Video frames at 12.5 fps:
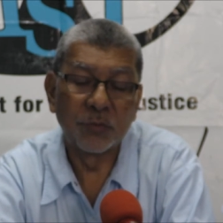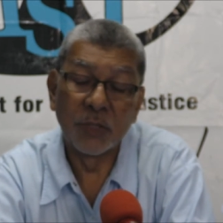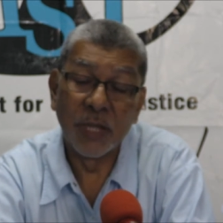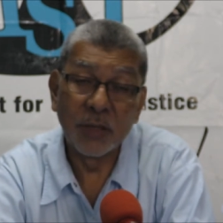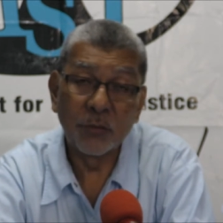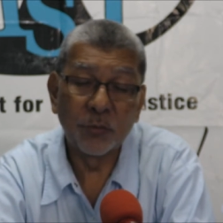
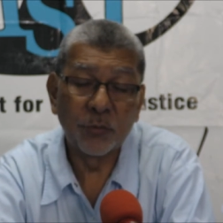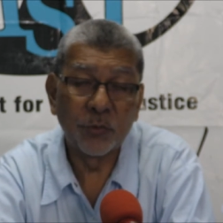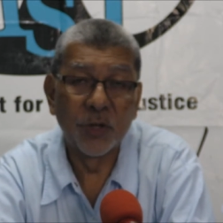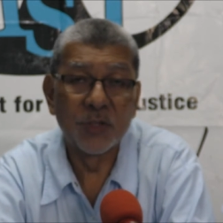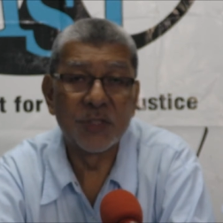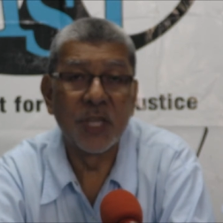late
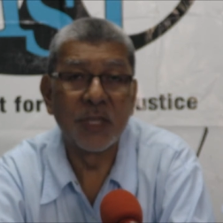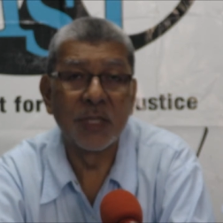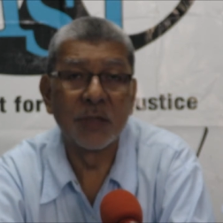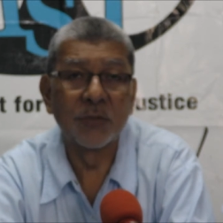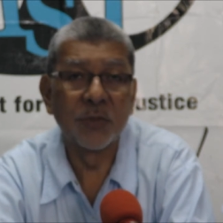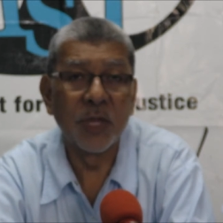Thursday
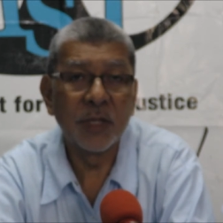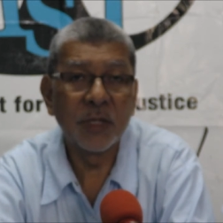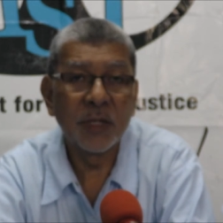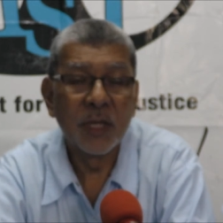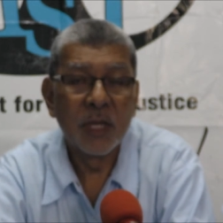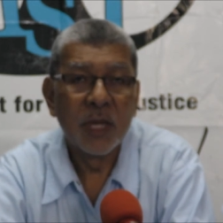
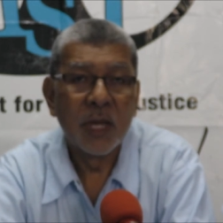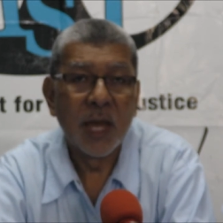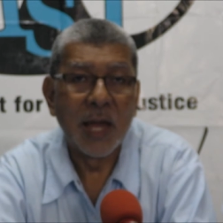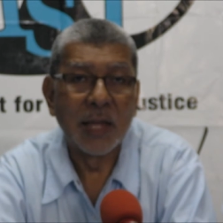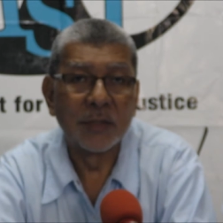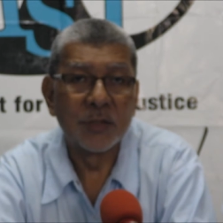evening.
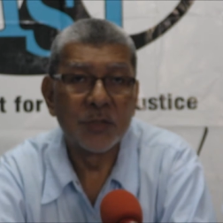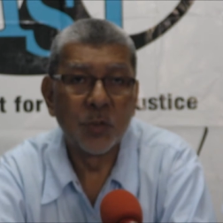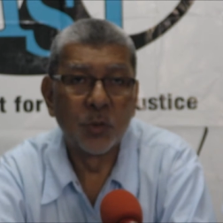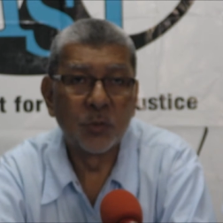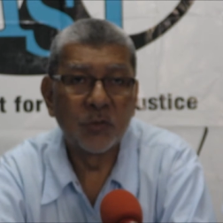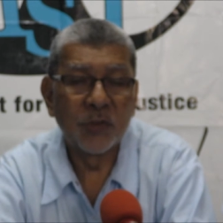And
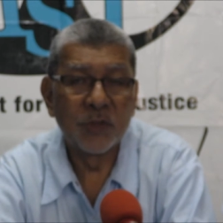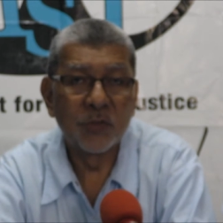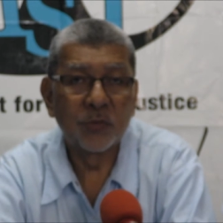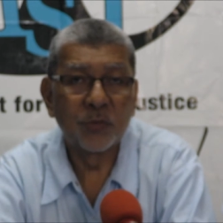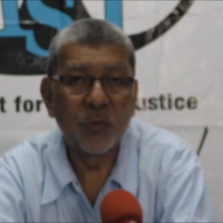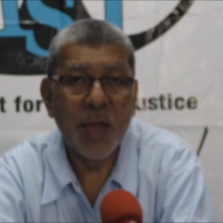so since
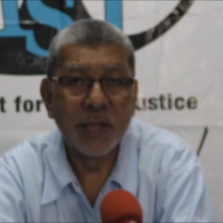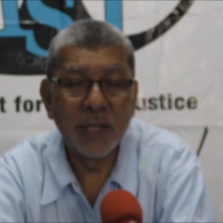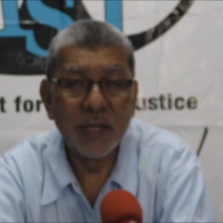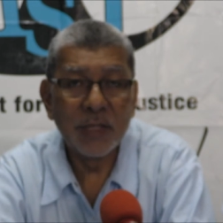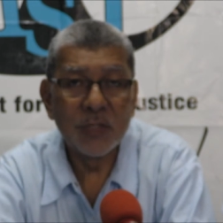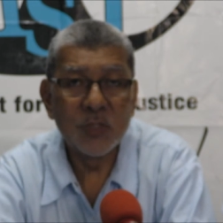
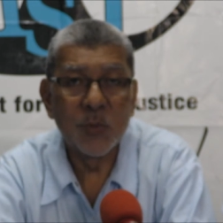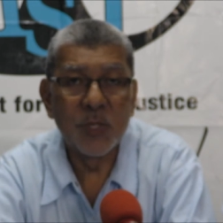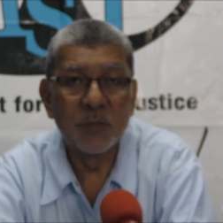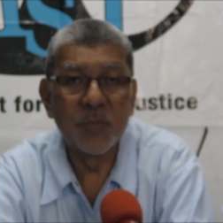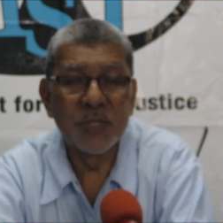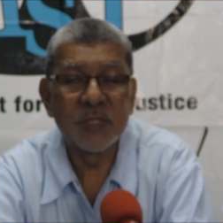Friday, he's
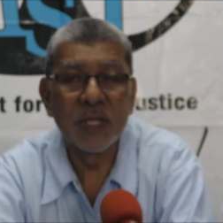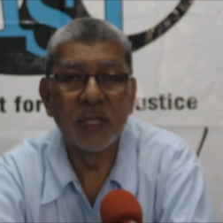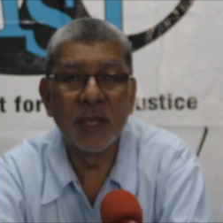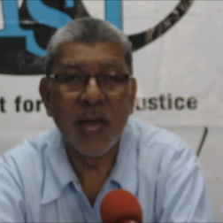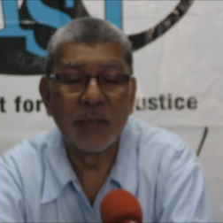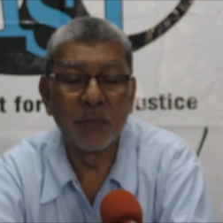been
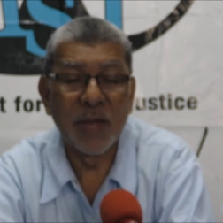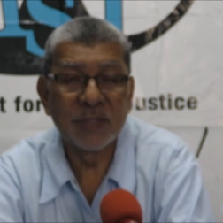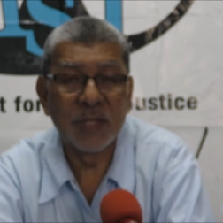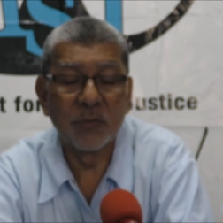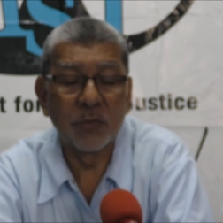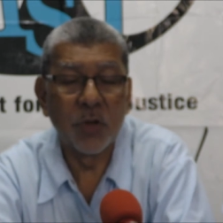missing. I
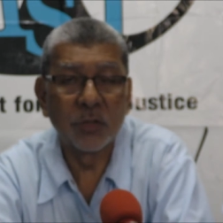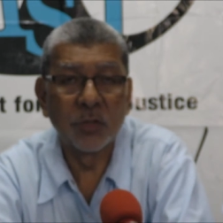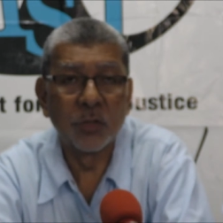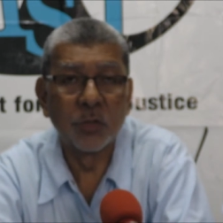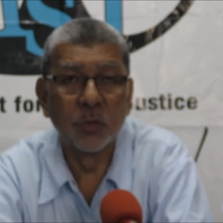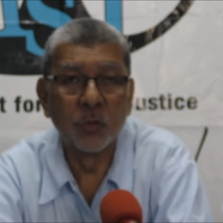myself got
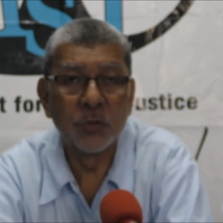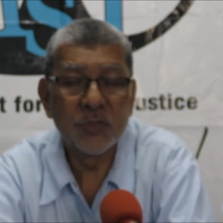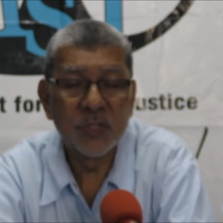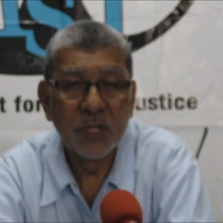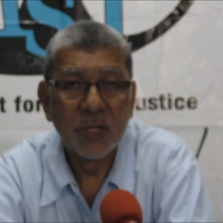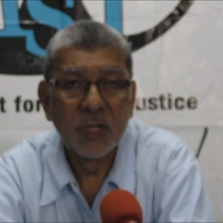the
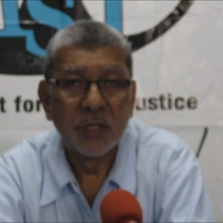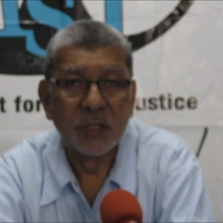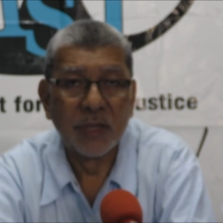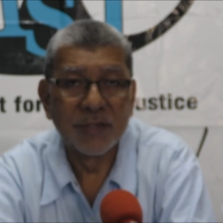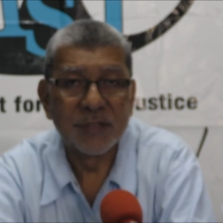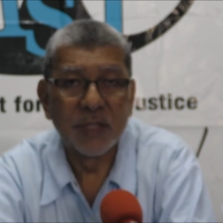news
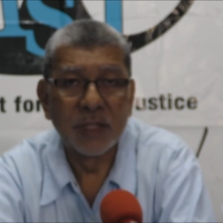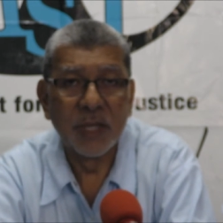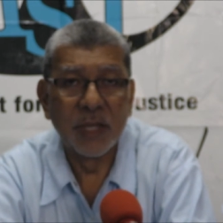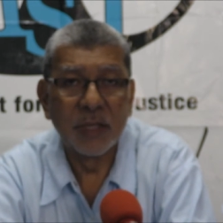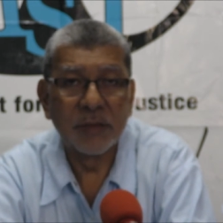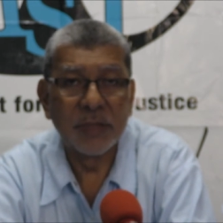
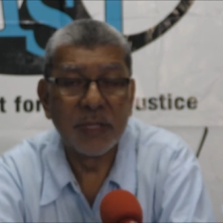yesterday